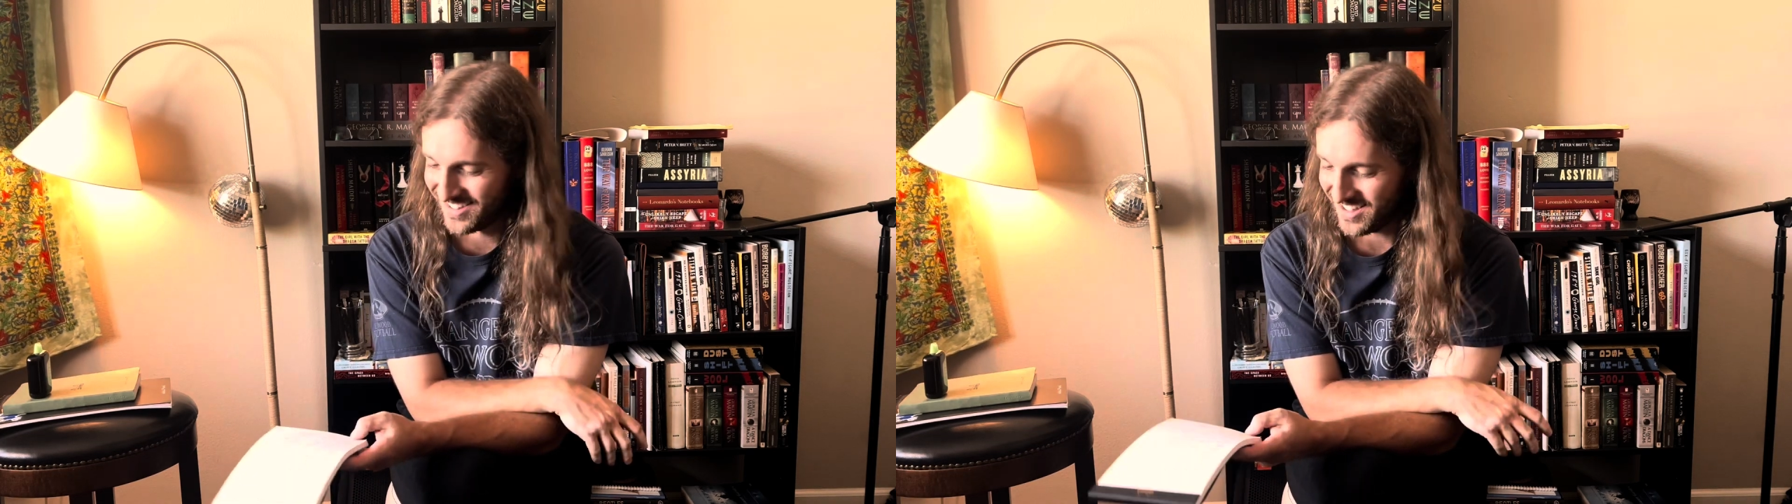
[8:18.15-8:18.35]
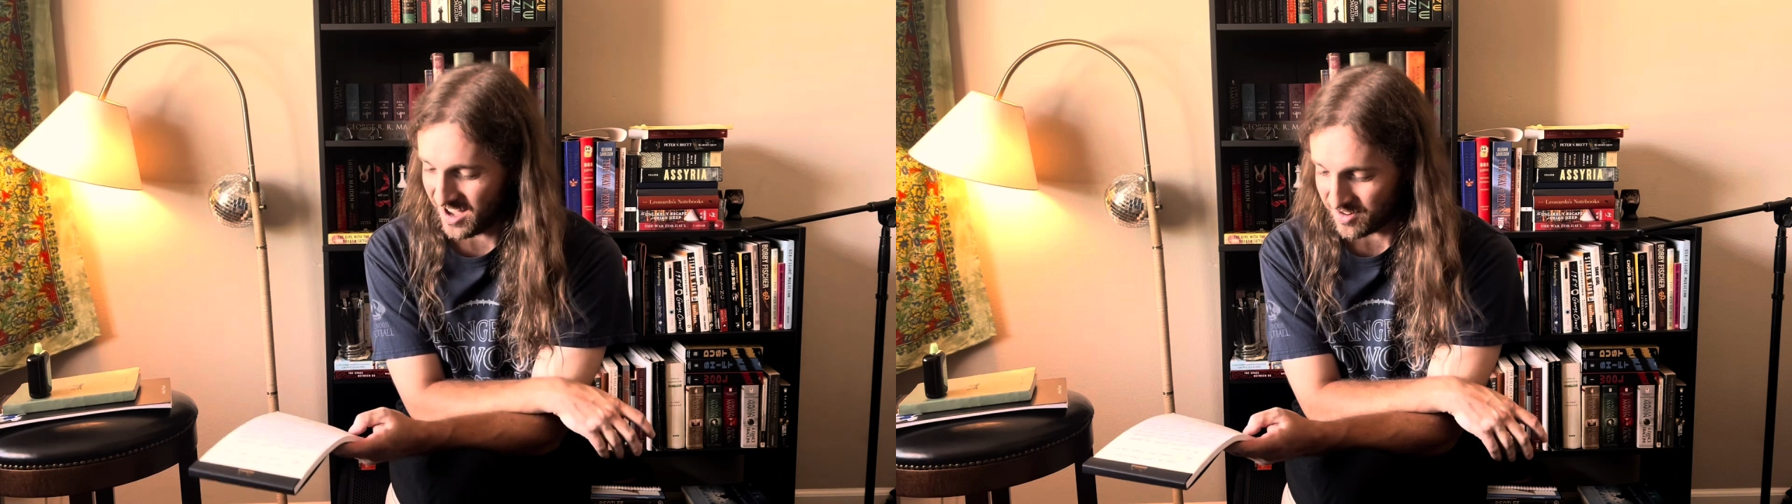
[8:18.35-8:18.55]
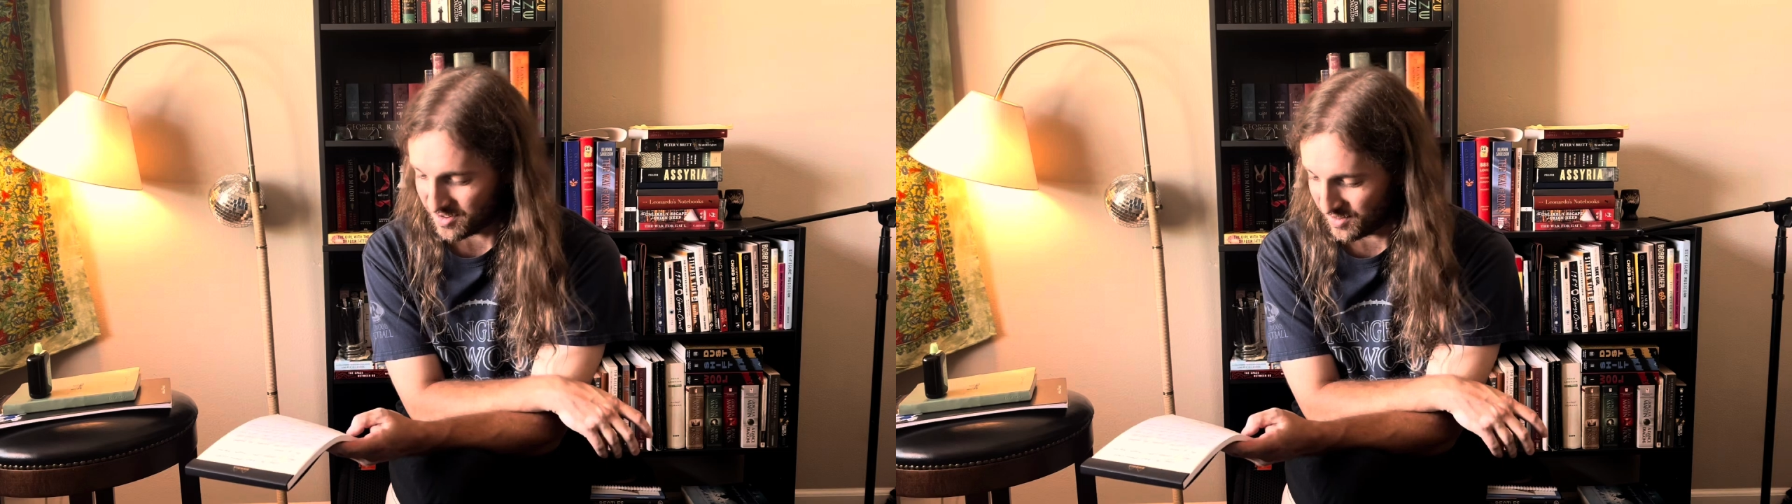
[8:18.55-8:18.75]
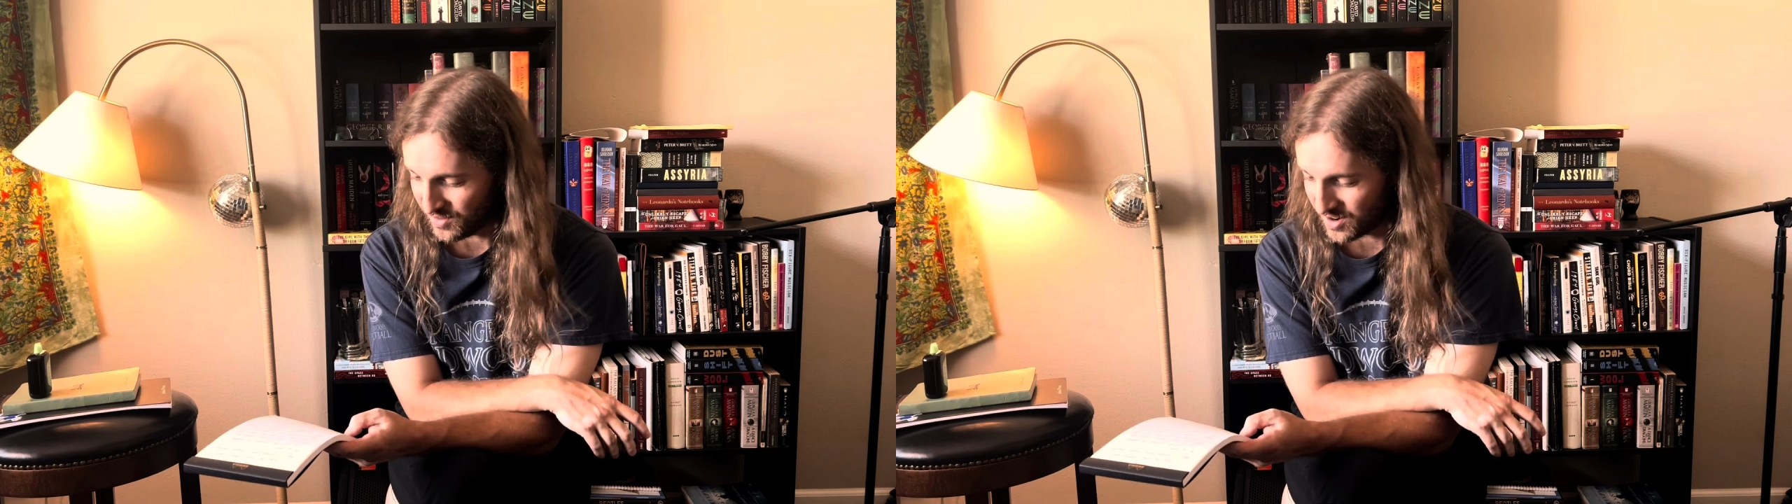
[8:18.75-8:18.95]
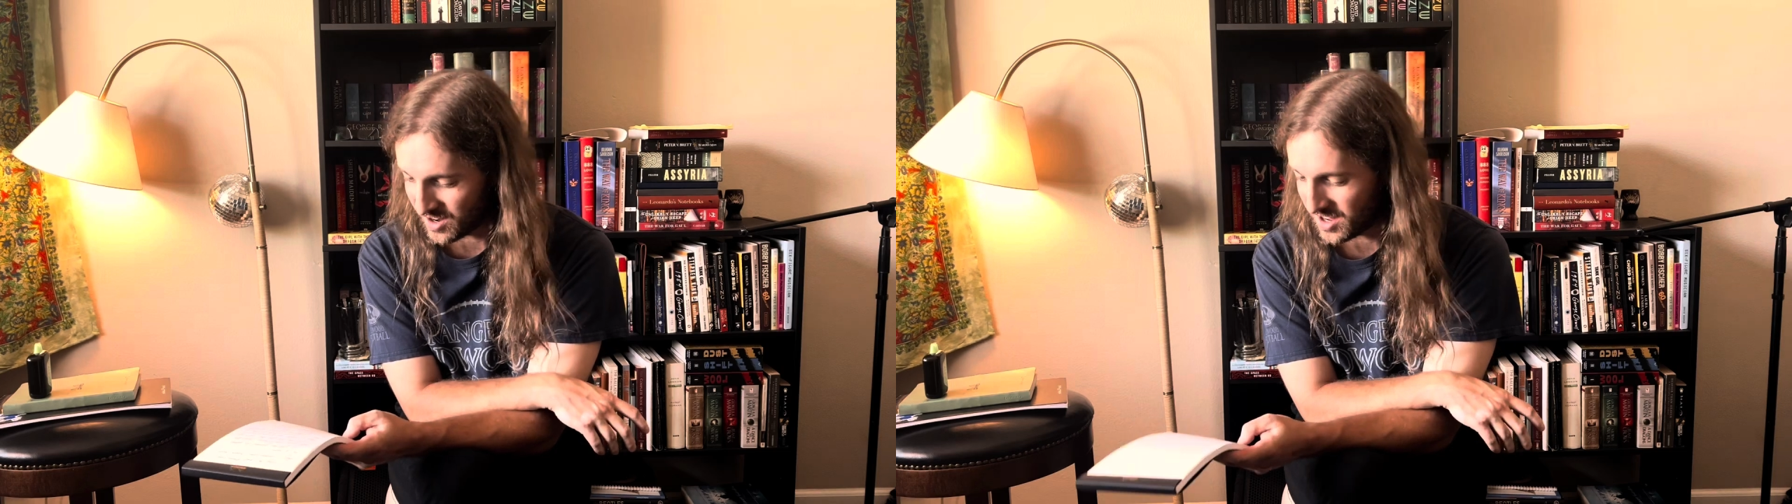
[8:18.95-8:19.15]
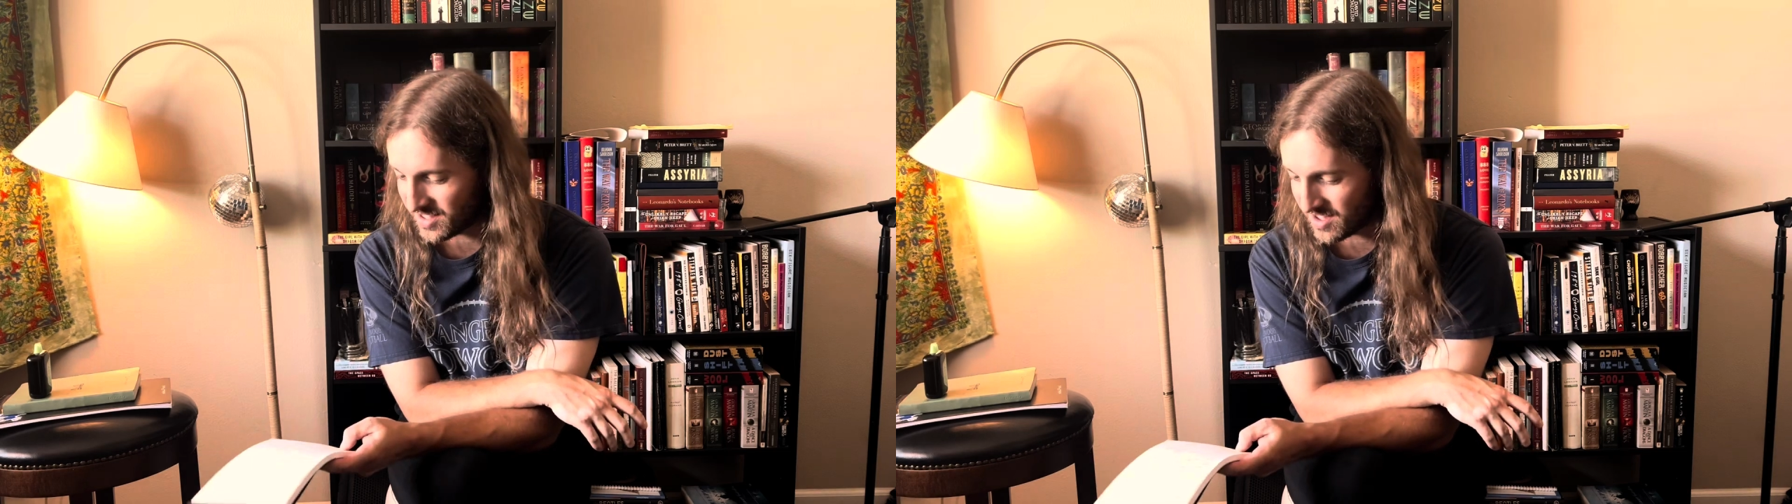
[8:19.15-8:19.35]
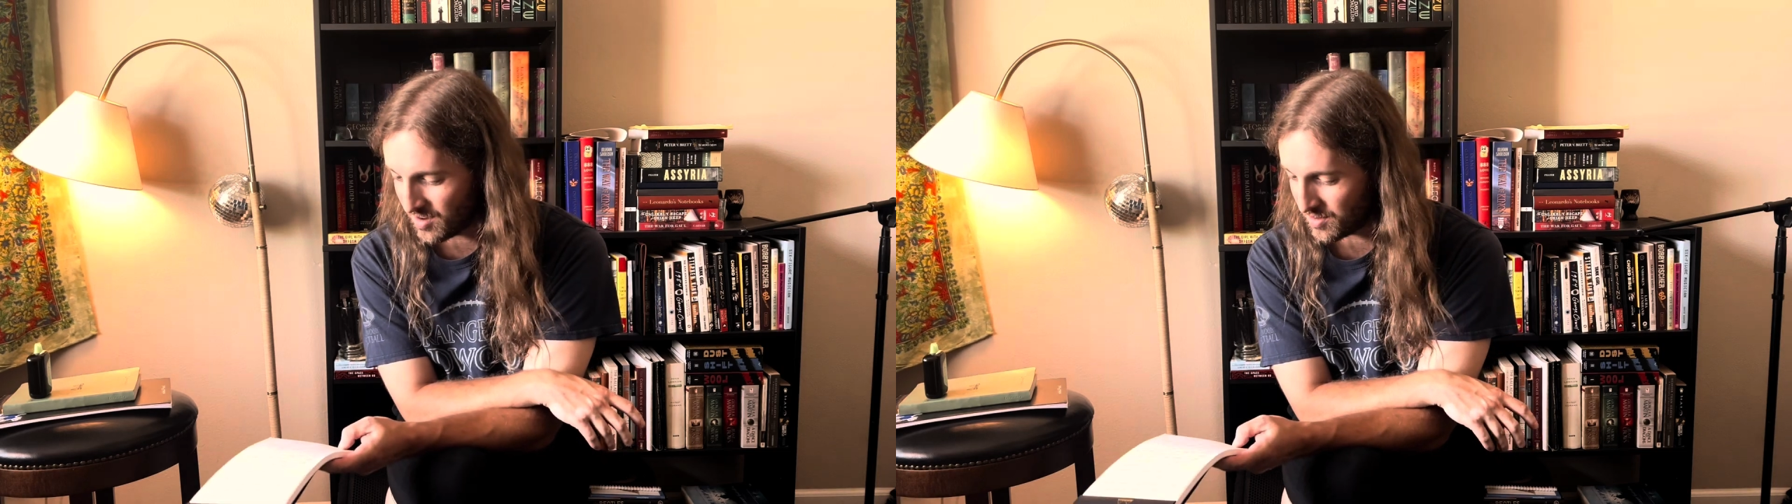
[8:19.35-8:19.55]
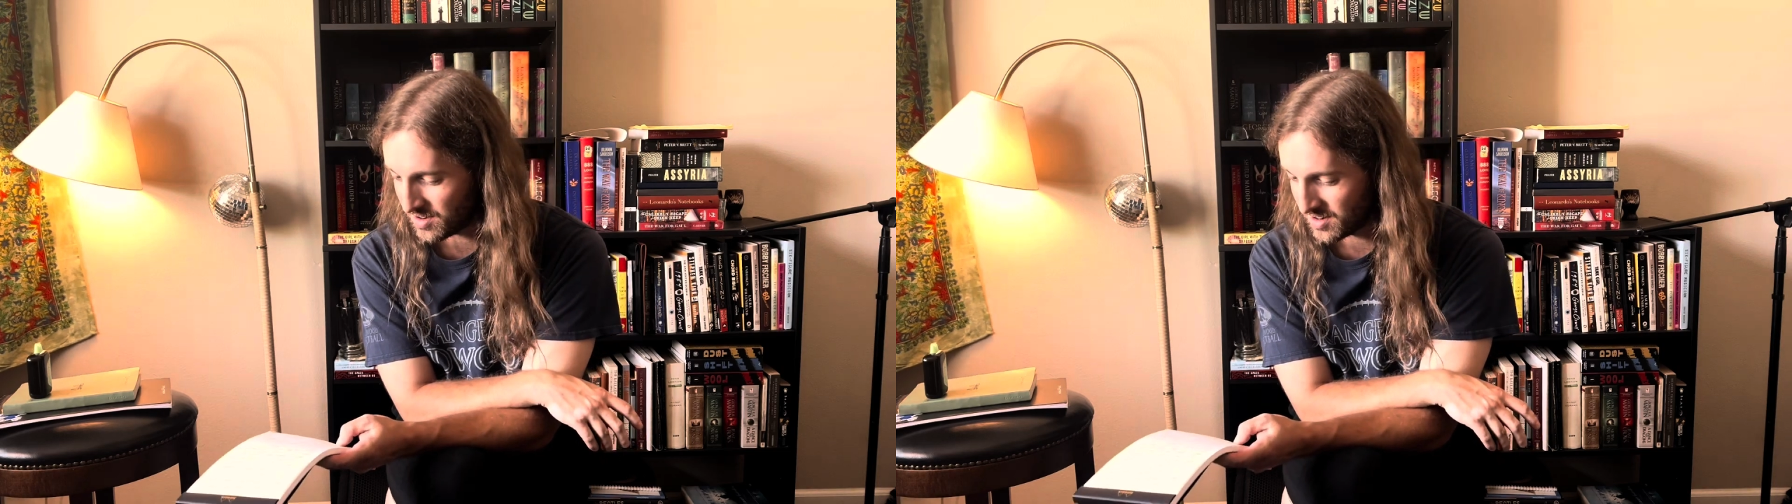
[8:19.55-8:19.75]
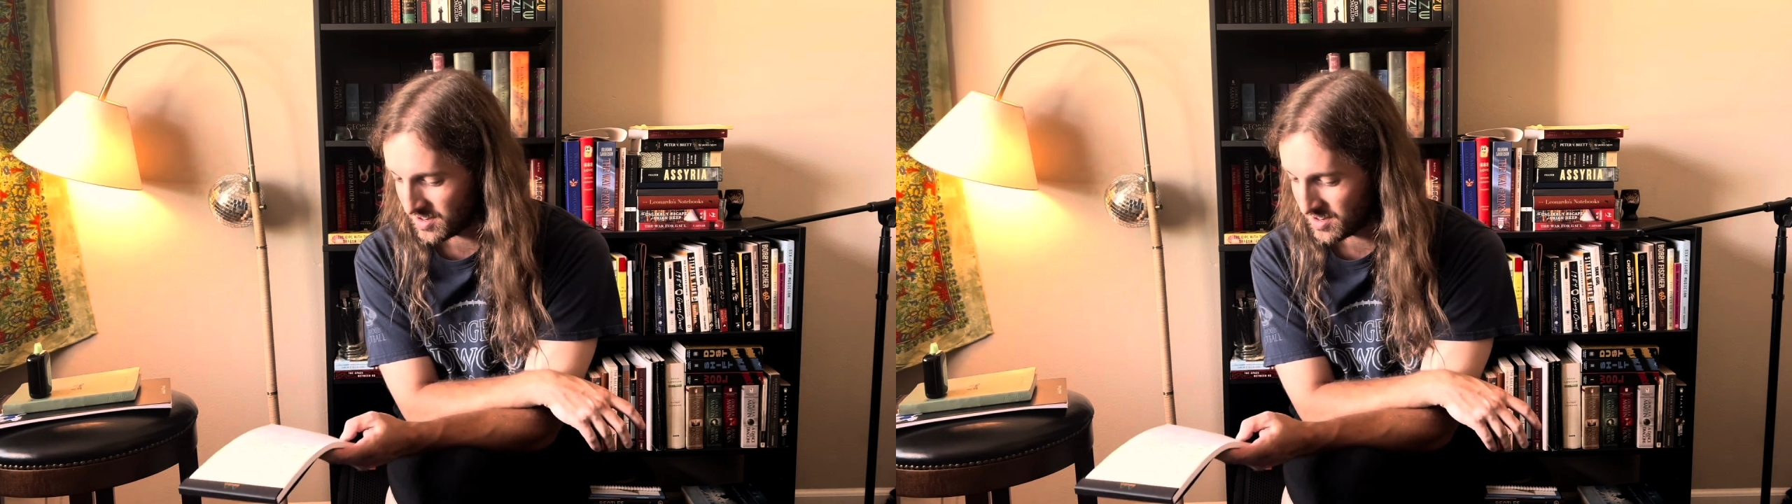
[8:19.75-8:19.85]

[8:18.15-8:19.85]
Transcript: I don't know if you're gonna get that one.